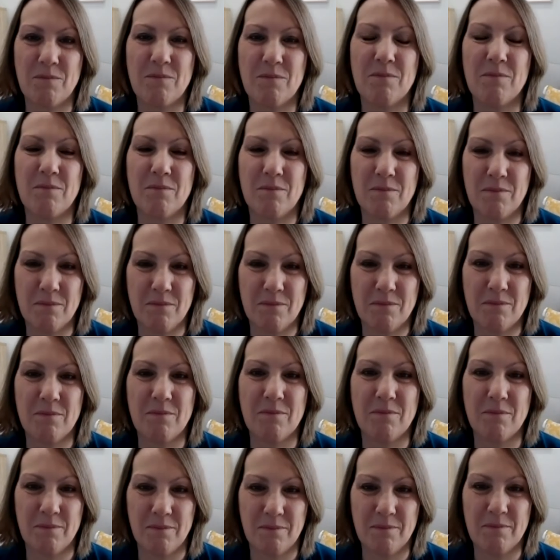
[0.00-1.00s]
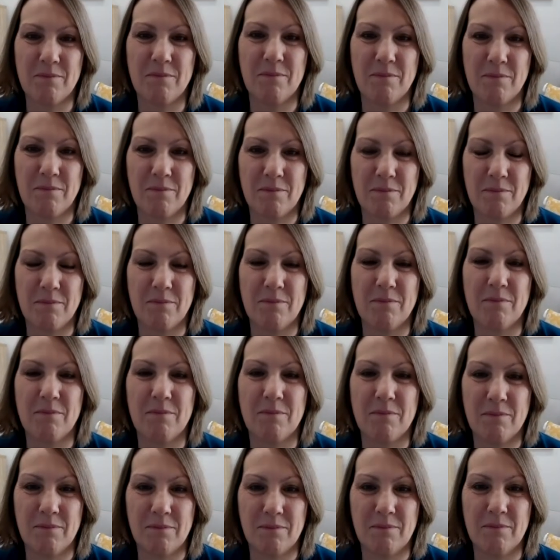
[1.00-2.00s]

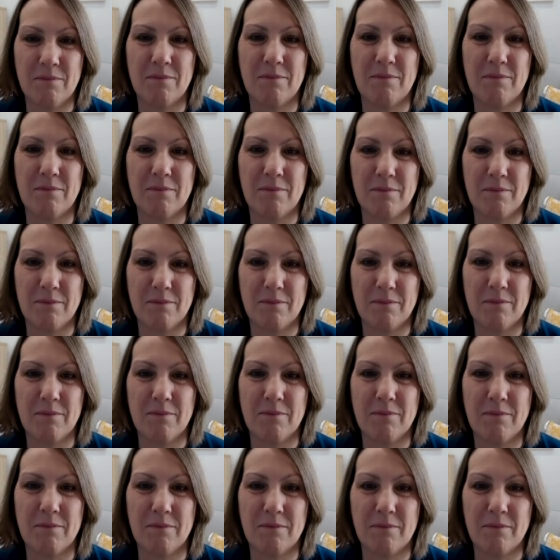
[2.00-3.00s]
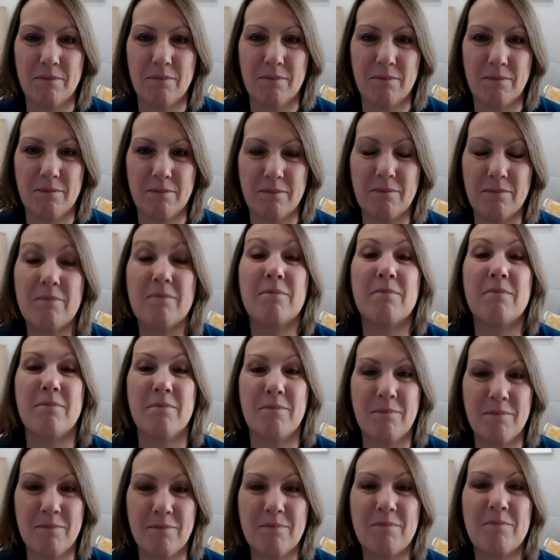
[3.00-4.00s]

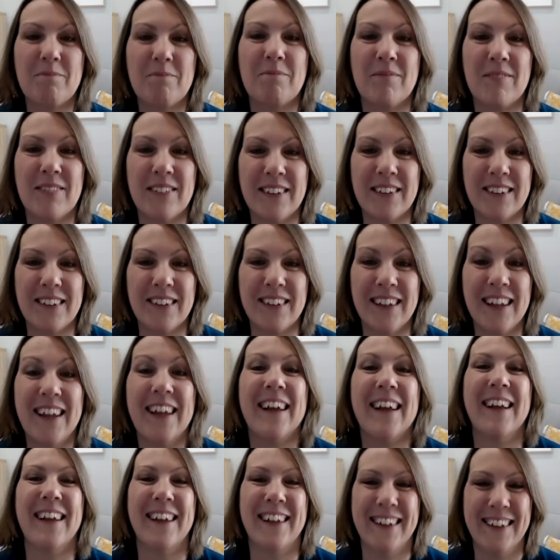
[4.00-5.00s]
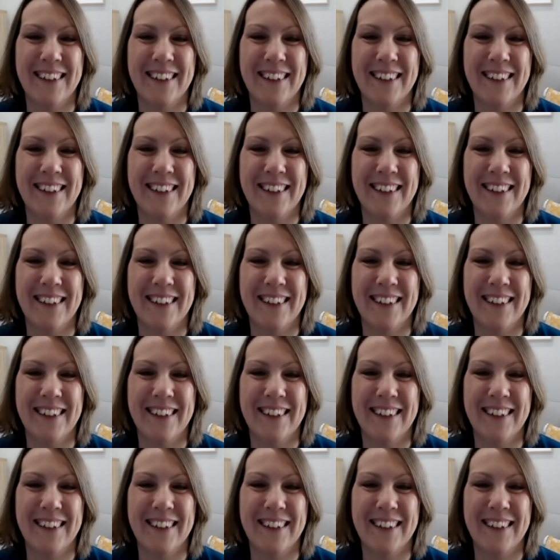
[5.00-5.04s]
No words are spoken by the person on screen.